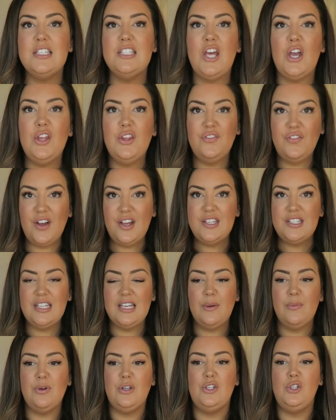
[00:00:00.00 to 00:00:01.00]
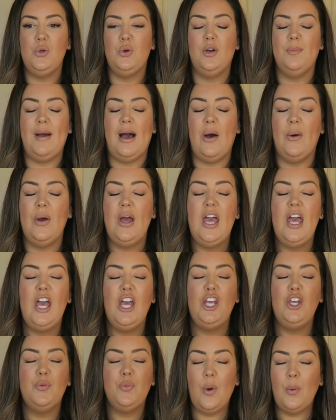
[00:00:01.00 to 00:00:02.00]
So the first thing I'm gonna talk about,
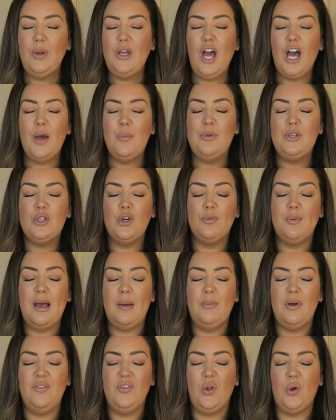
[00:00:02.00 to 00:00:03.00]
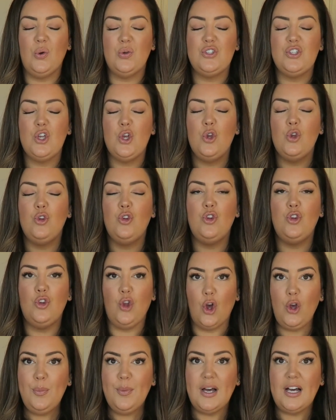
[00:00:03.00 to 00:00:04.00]
you've probably heard me talk about in my vlogs
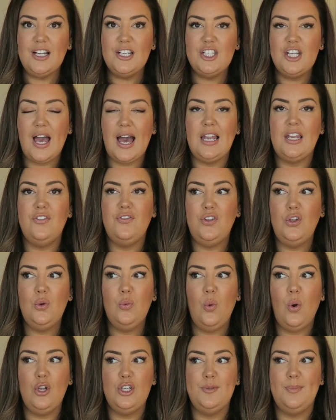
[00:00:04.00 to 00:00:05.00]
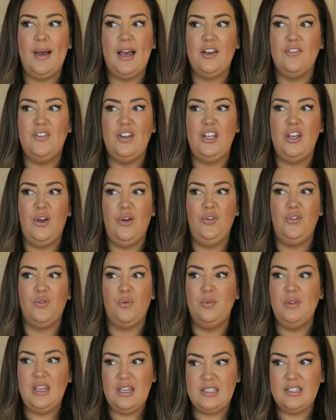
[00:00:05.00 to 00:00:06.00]
so much, and if you watch back videos
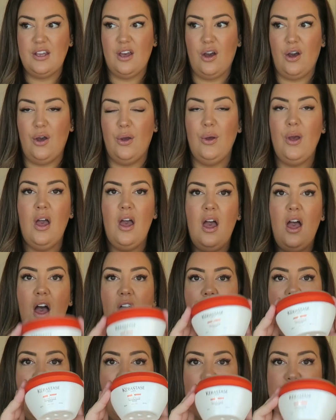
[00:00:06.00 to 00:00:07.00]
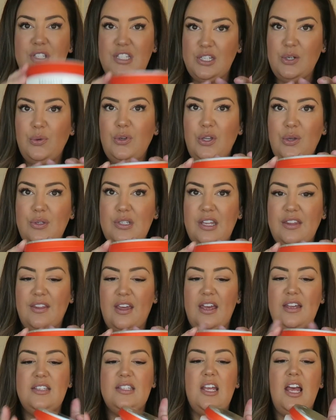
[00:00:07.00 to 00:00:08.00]
from years ago, I was still using
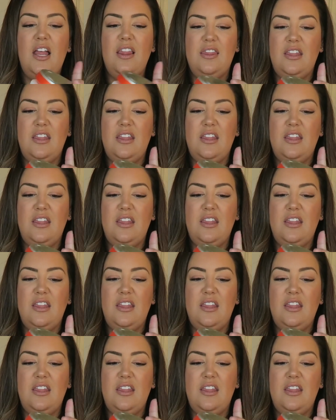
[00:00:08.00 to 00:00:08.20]
this.